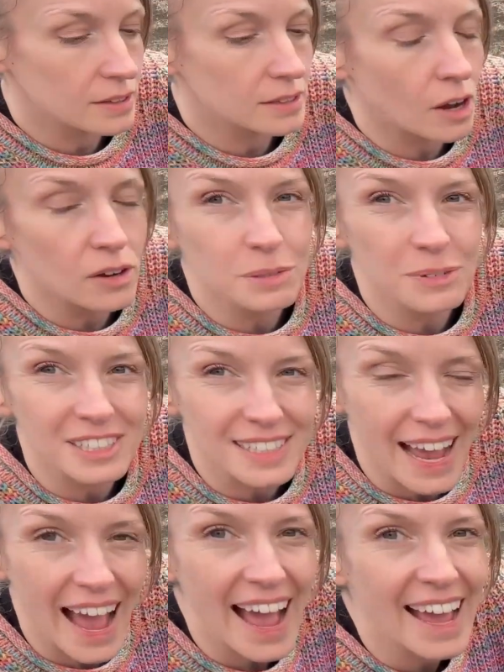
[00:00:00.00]
Cosmos
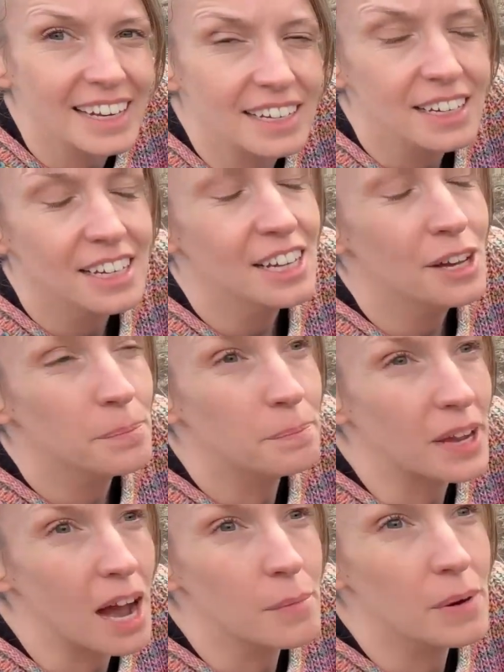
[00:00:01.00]
can
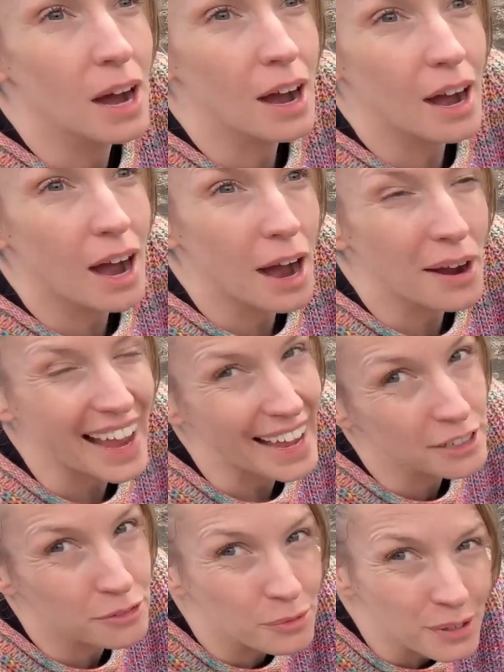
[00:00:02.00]
become a
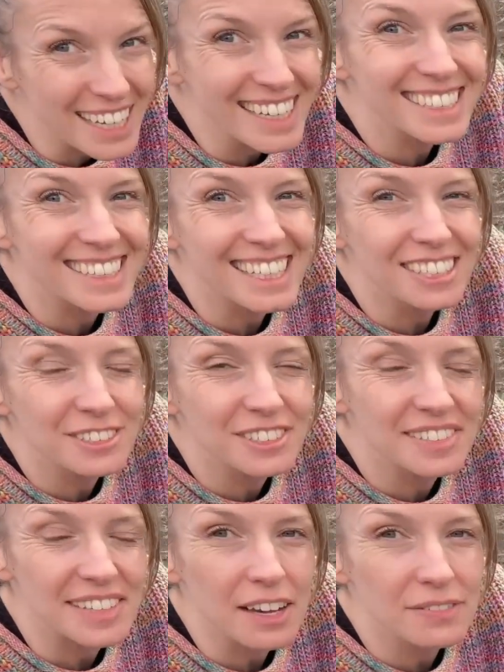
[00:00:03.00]
kind of weed. They do
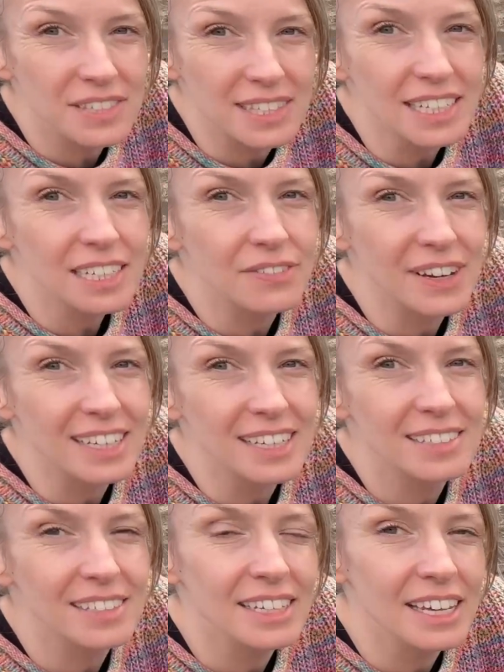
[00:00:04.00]
self-seed very
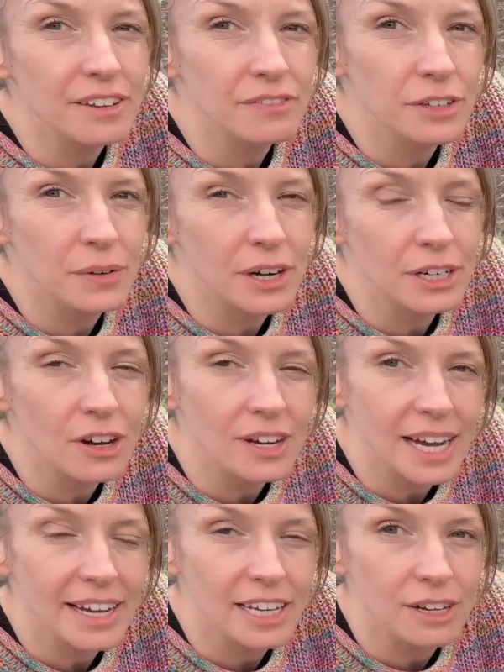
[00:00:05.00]
easily. If you are not
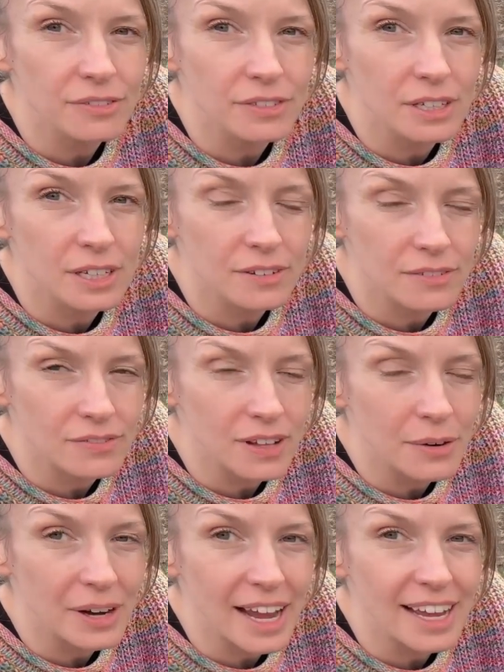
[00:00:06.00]
cutting off the
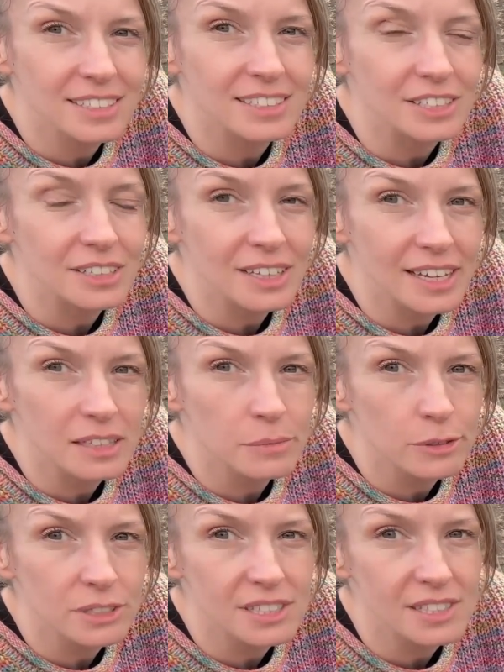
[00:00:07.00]
flower heads and you're letting them
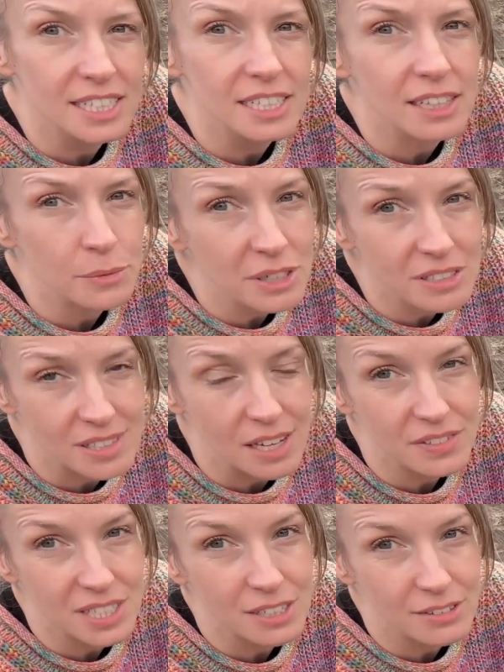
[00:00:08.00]
go to seed, they will
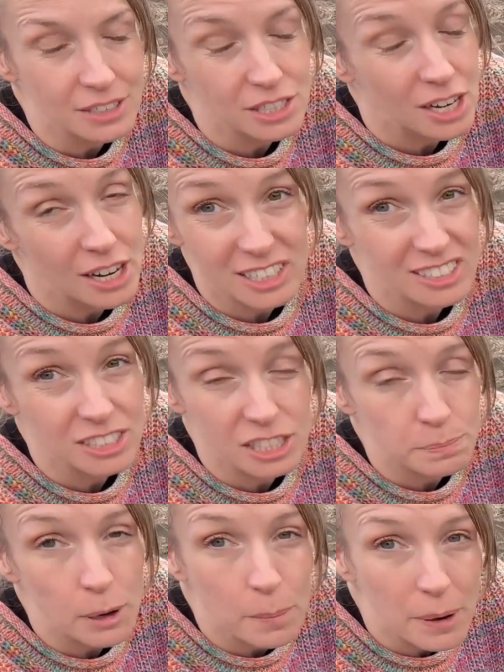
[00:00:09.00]
self-seed around your garden and
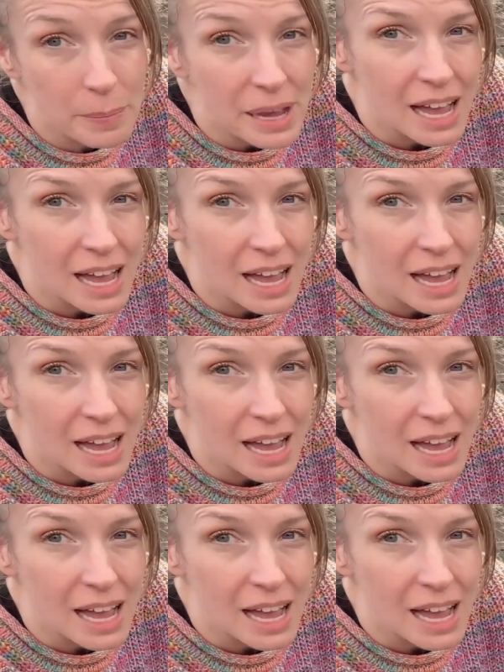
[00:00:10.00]
just pop up